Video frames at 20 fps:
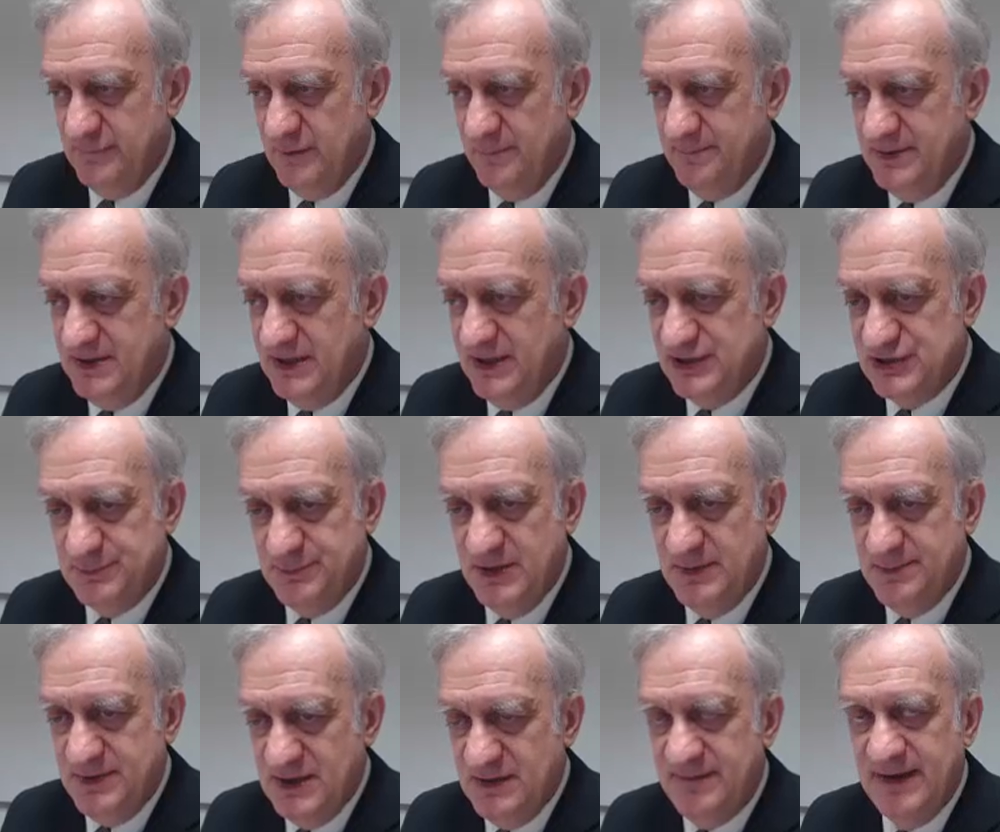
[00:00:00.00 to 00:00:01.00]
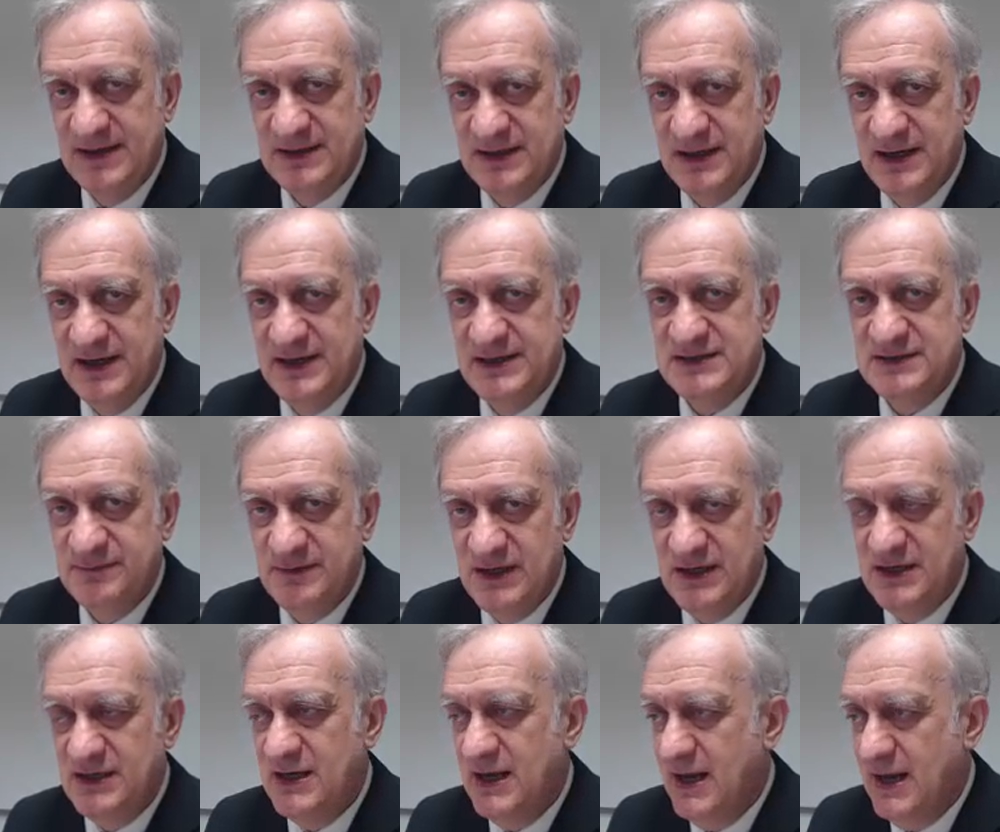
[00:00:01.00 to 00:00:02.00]
The PHPP, that is
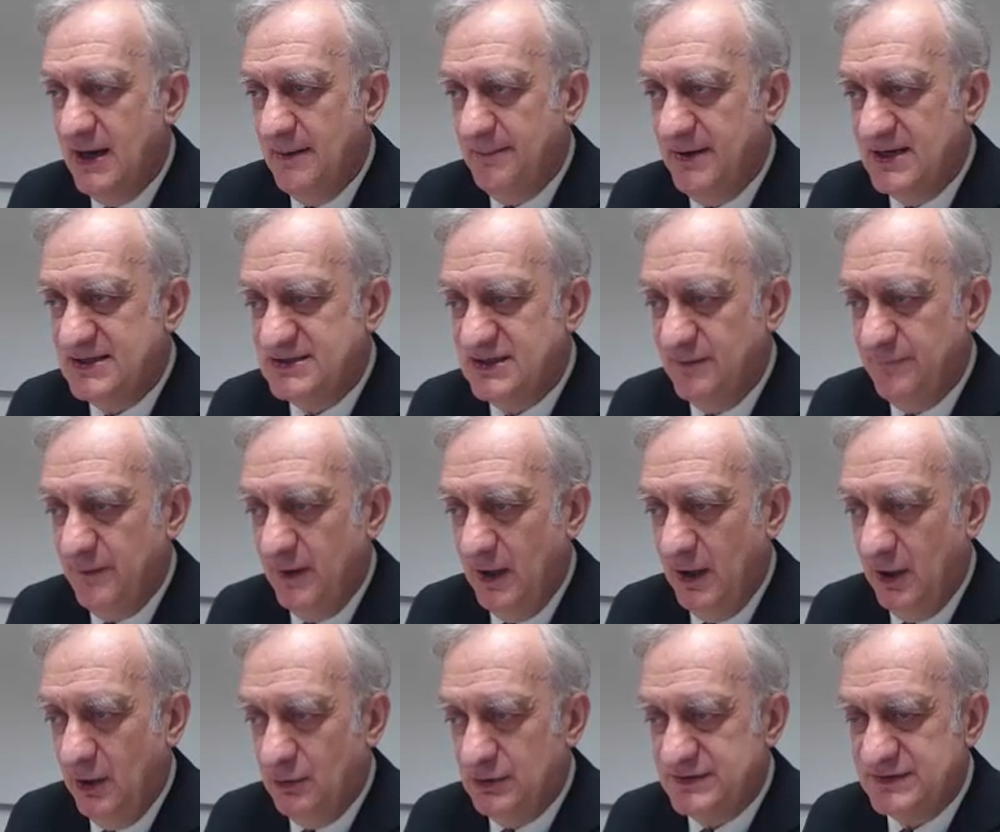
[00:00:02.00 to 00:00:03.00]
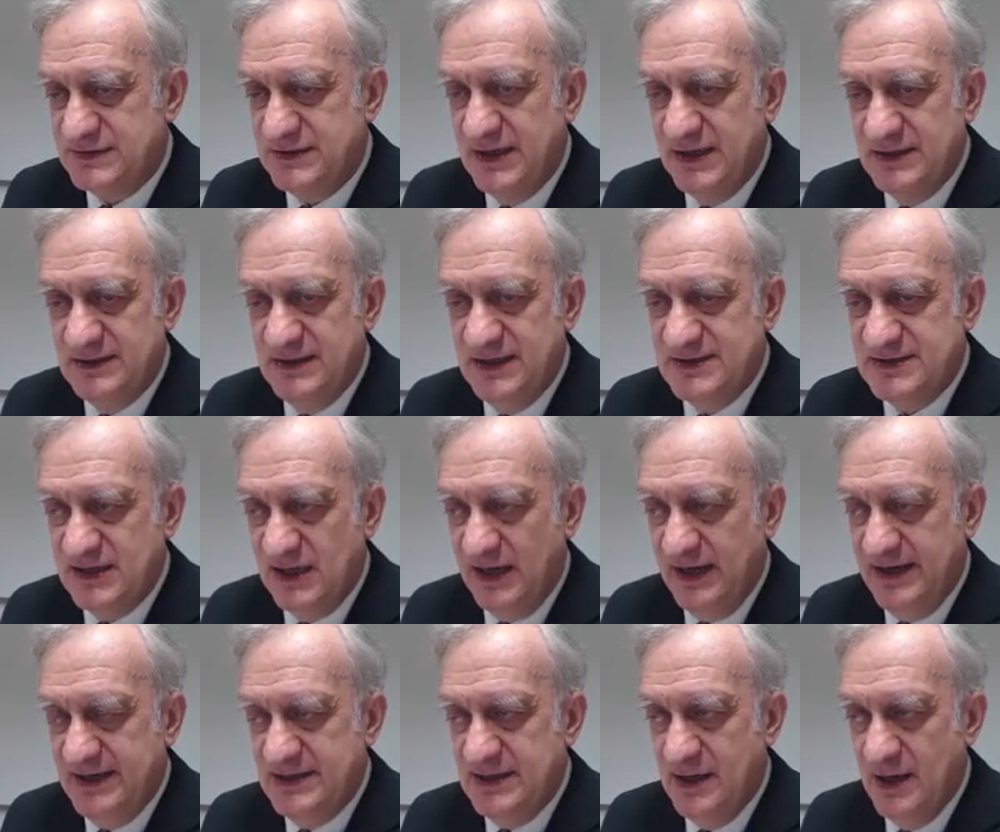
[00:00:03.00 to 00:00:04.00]
the Passive House
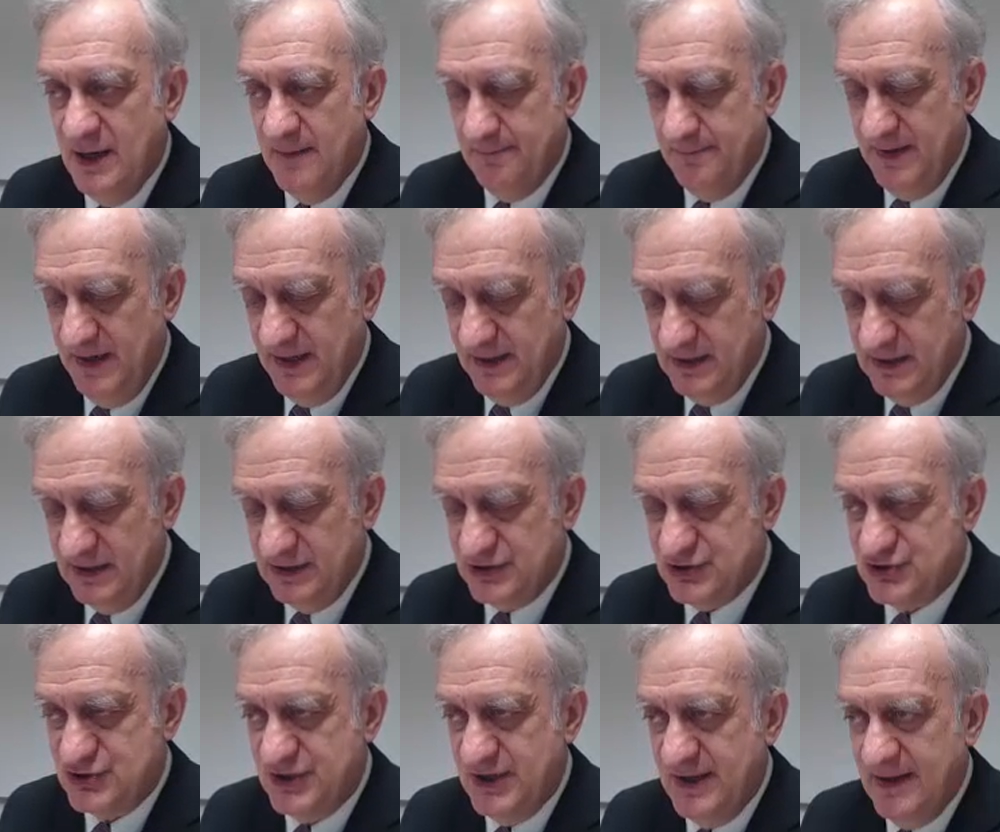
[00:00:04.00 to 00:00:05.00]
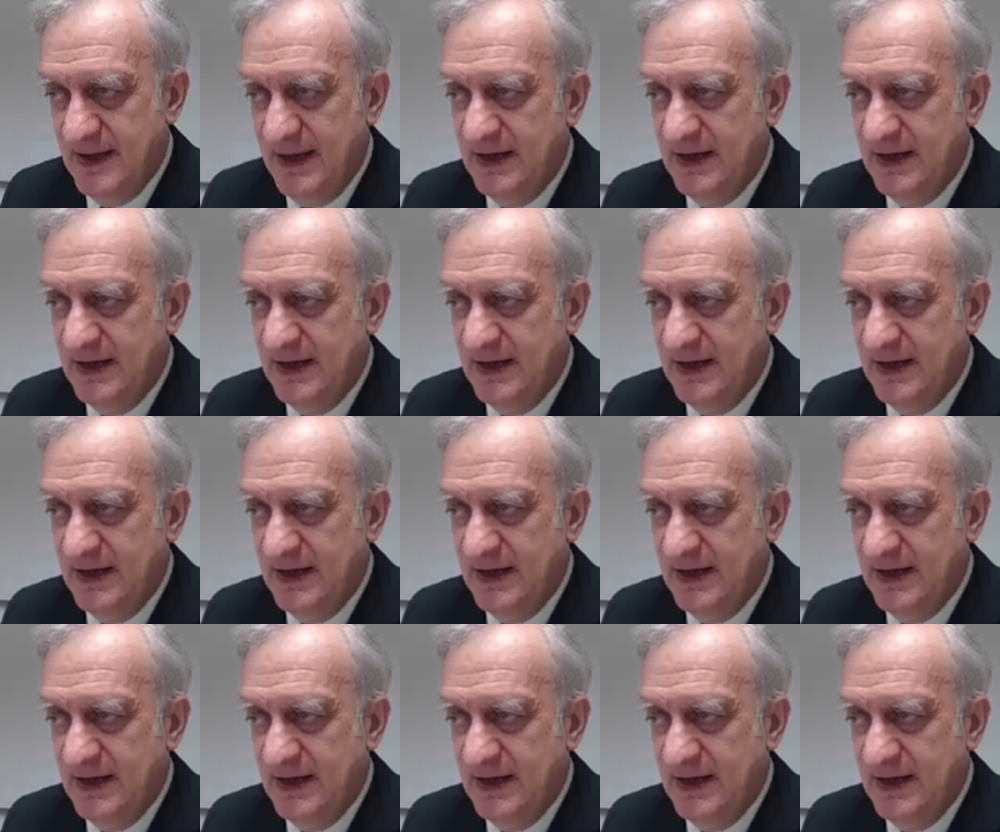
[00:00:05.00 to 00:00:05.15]
Design Package.